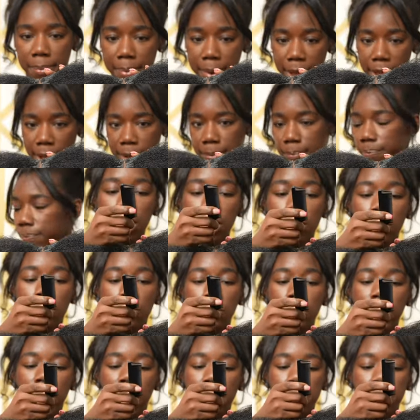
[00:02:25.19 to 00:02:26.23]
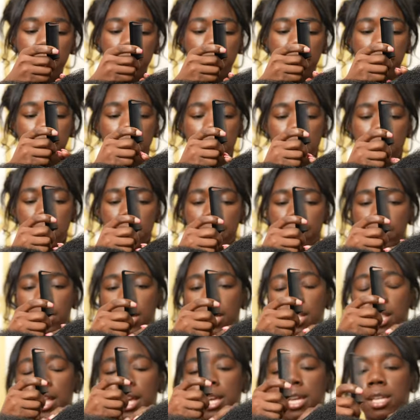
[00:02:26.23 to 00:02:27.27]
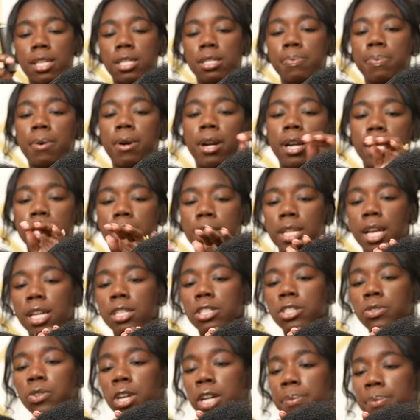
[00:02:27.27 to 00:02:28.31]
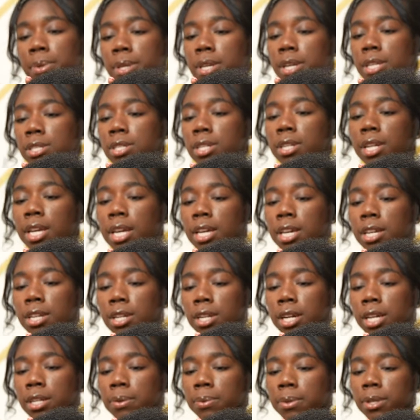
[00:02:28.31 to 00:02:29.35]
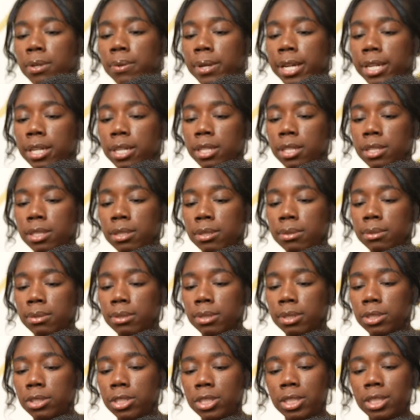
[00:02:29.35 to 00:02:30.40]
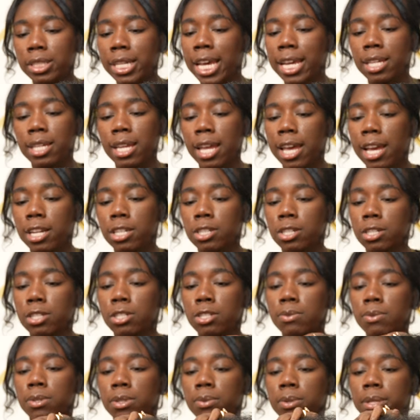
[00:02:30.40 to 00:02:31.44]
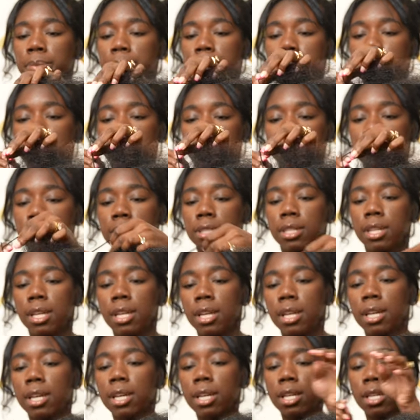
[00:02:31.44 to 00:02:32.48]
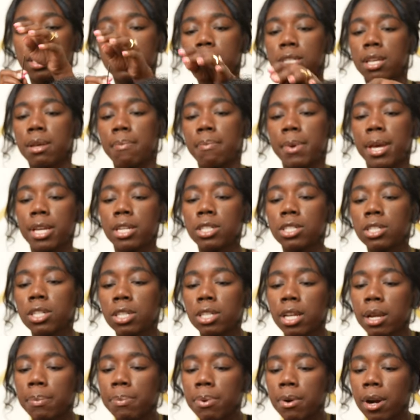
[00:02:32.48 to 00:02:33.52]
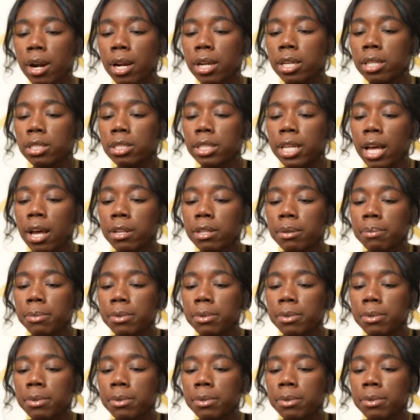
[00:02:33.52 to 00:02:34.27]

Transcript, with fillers: back. Do not move forward if the client's part is not straight because in the end you're gonna regret it. Just take the extra two or three minutes to make sure that part is down the